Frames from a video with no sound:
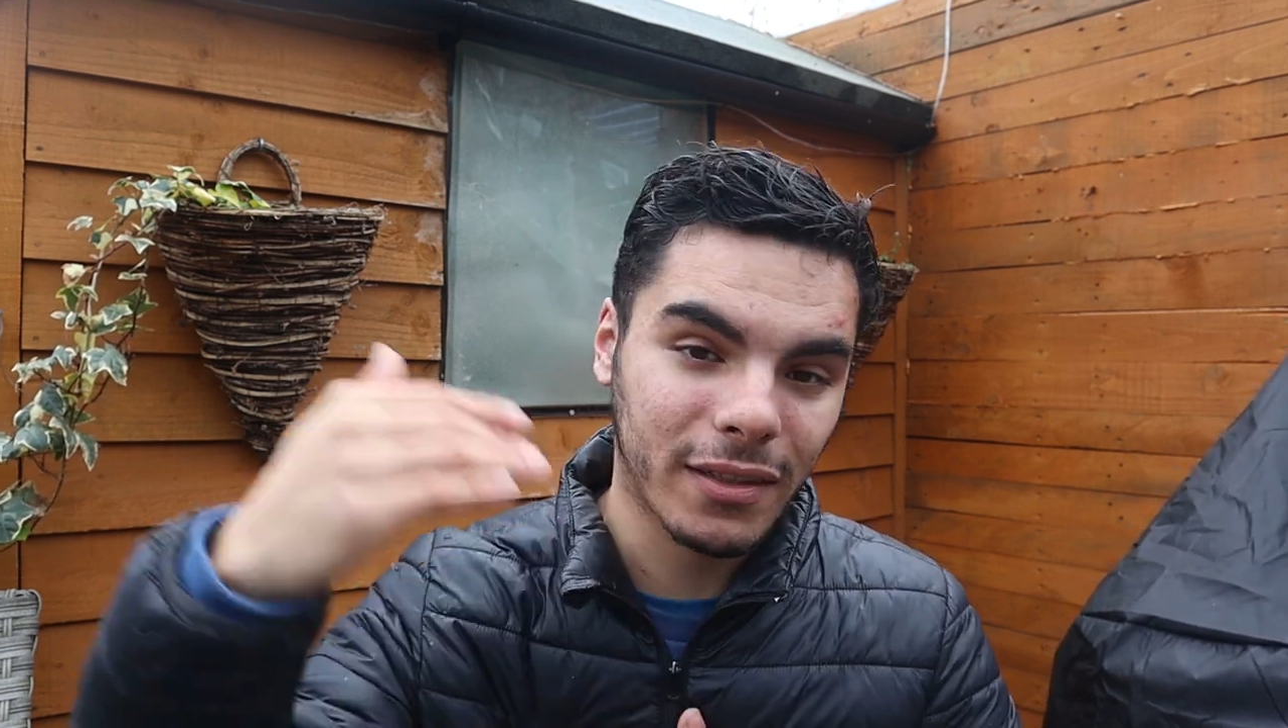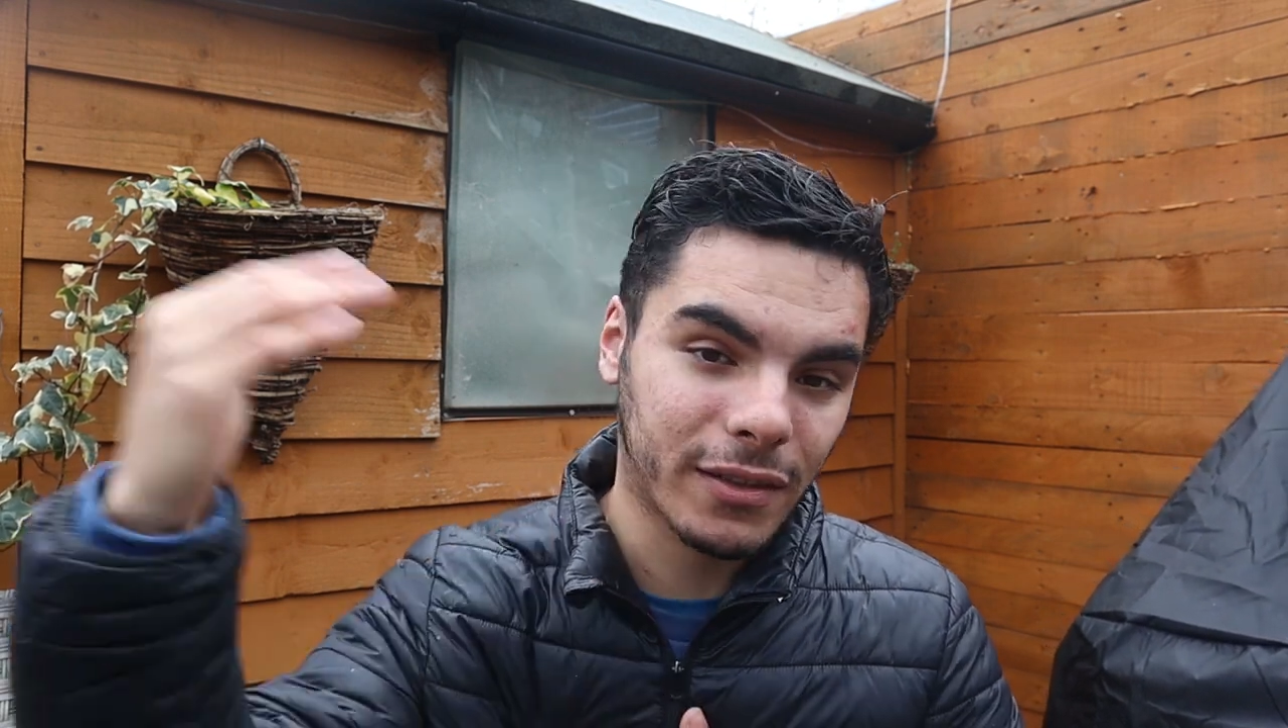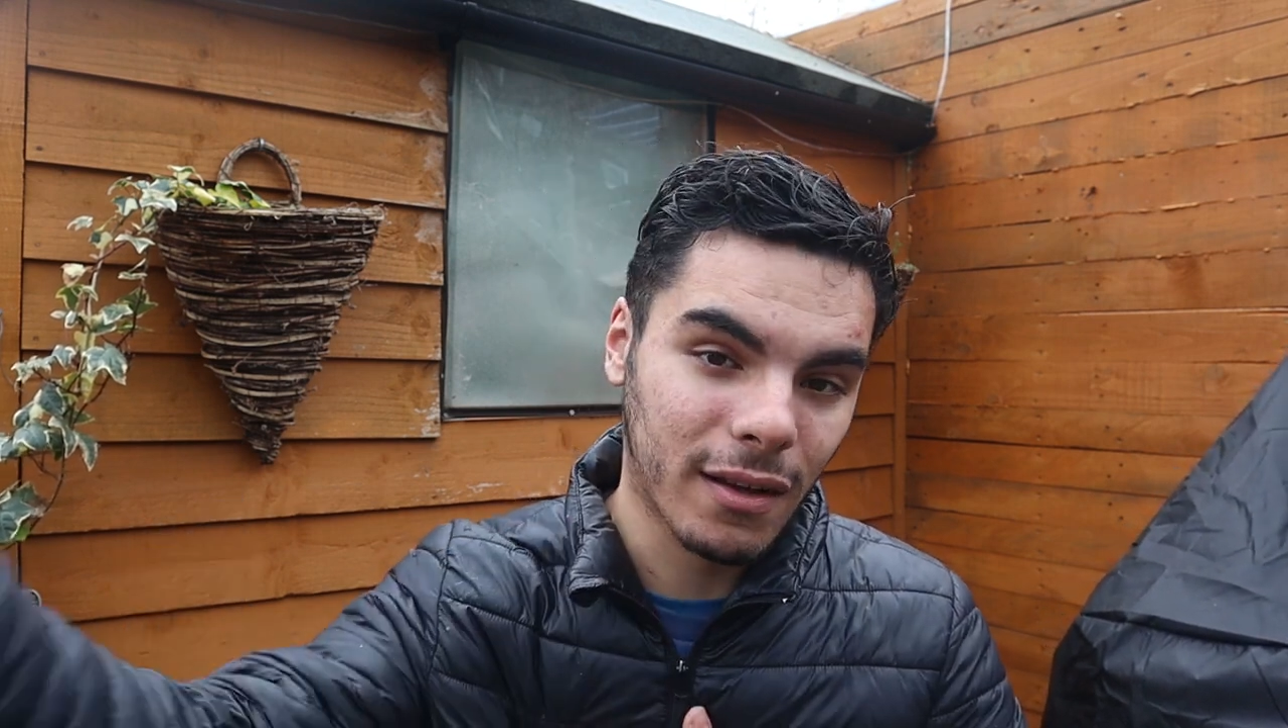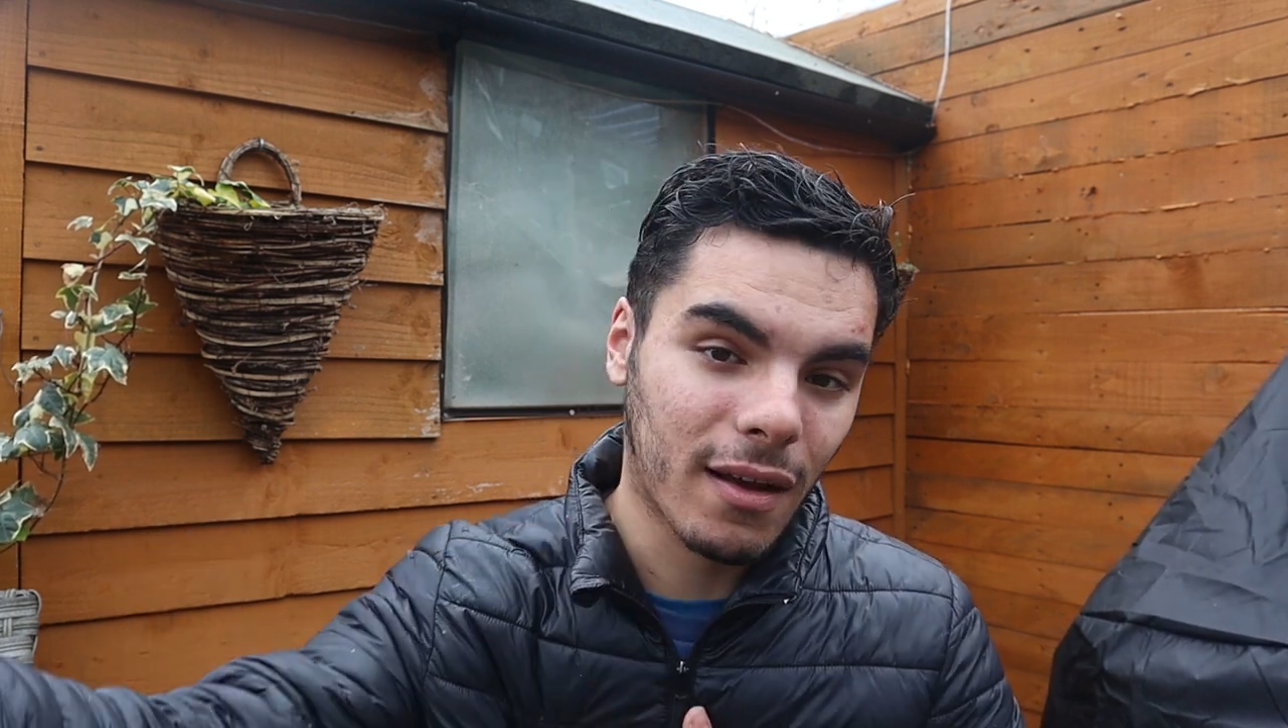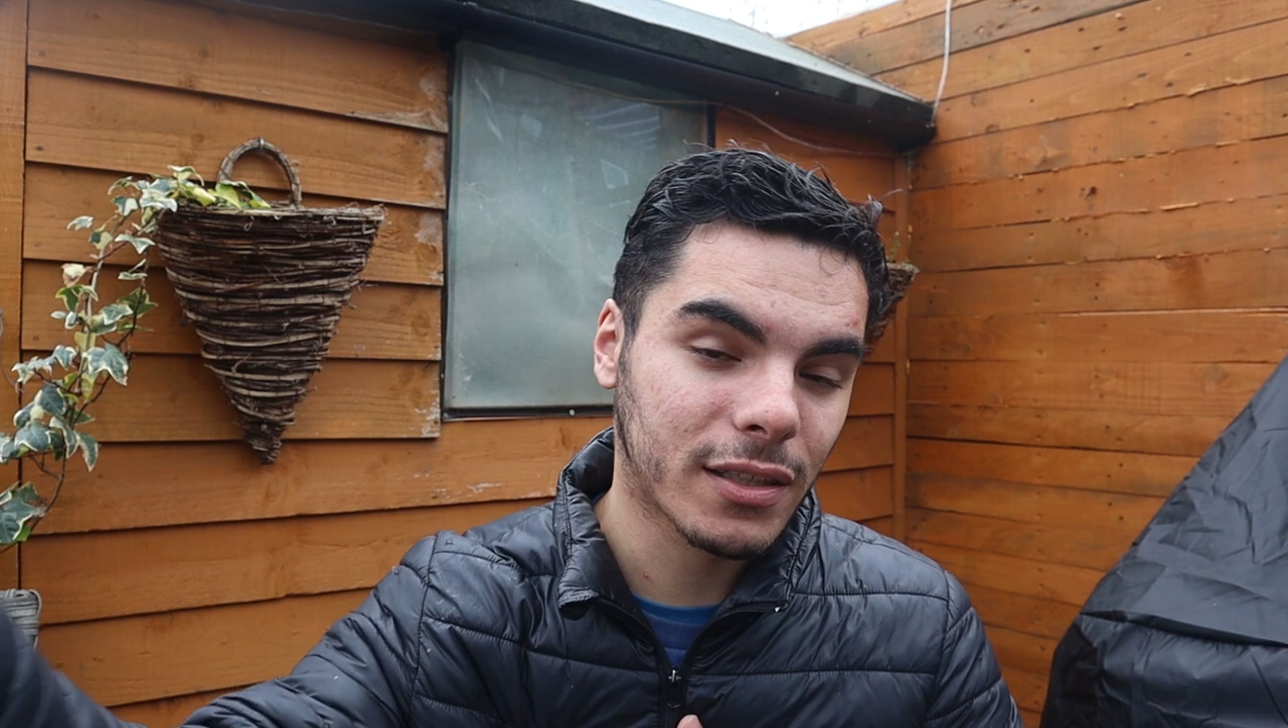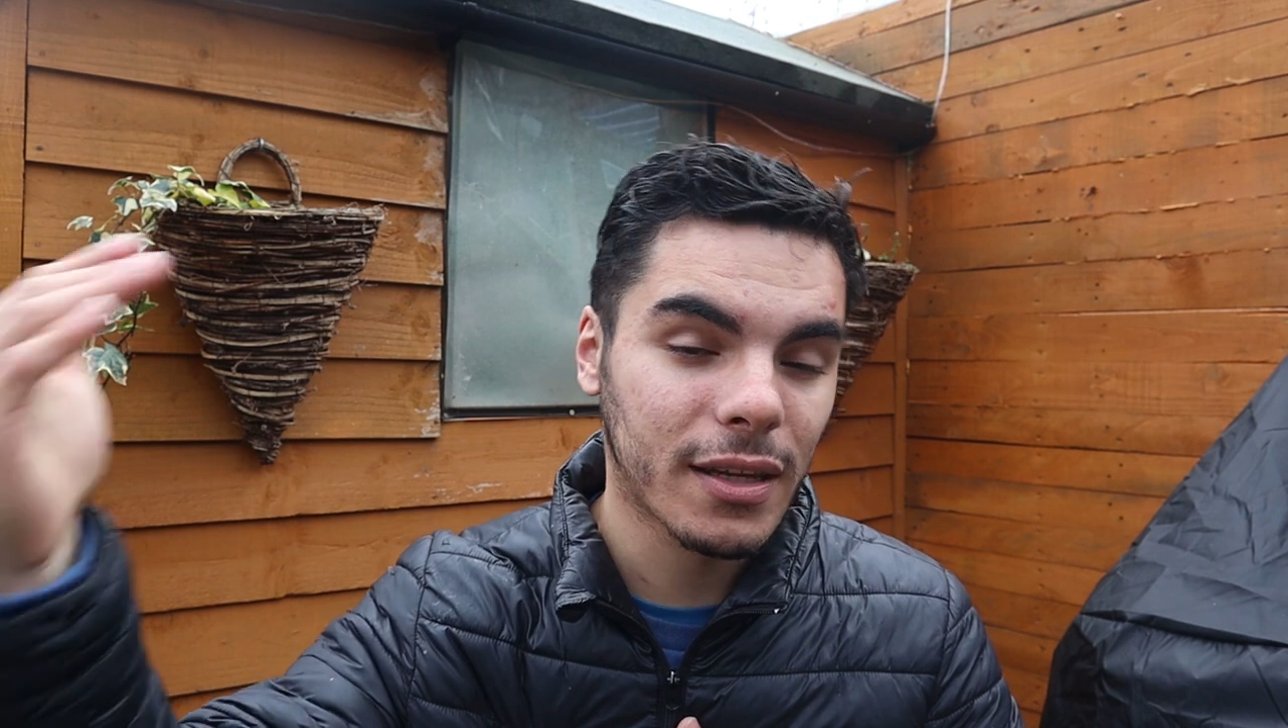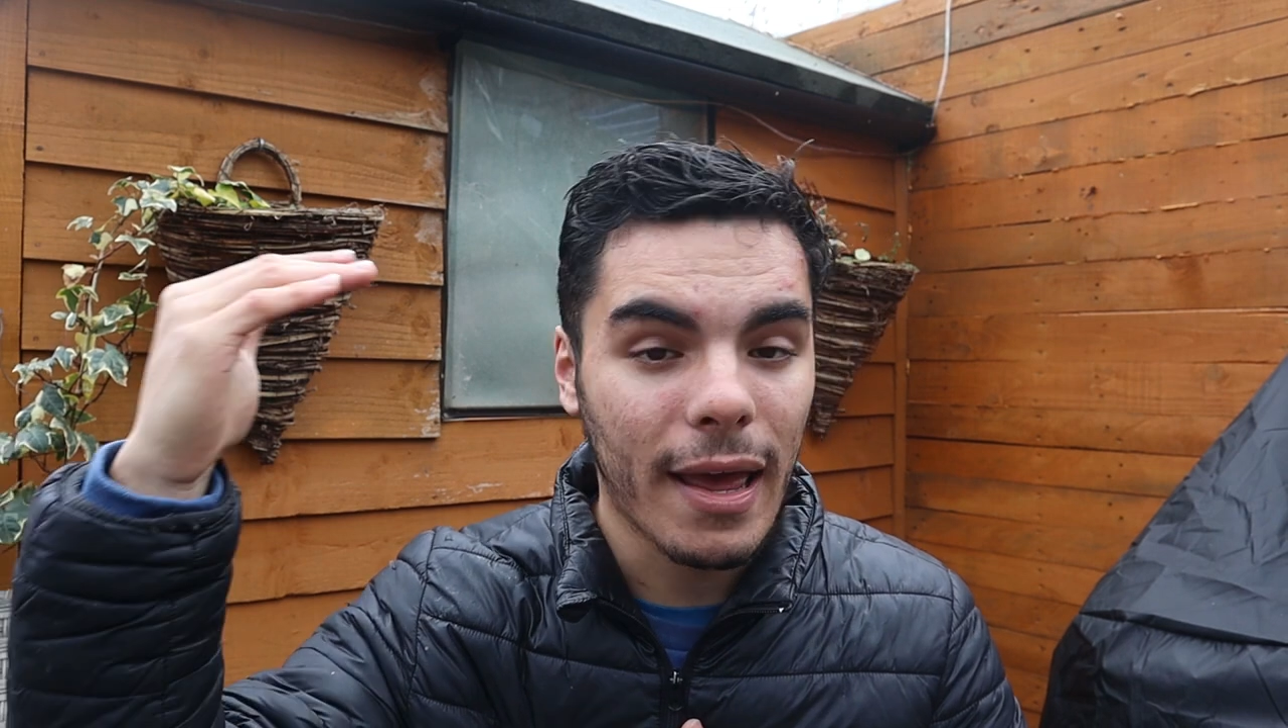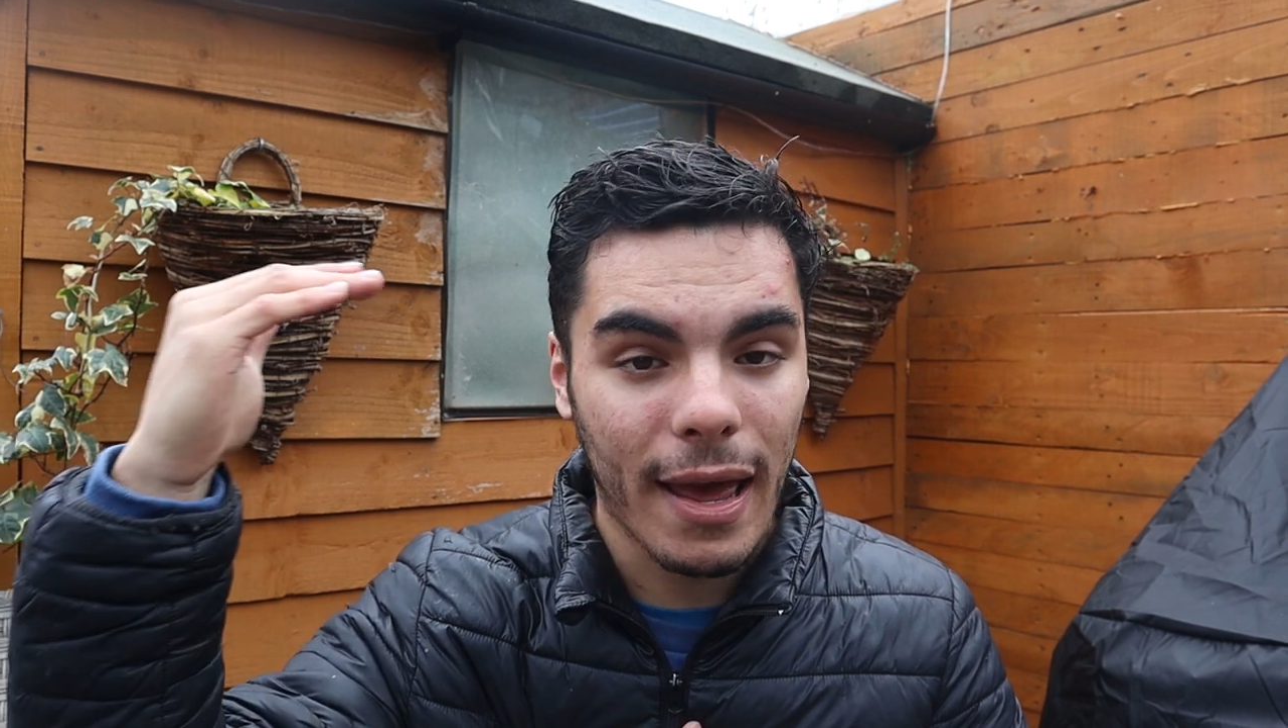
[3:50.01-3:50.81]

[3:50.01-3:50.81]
it to last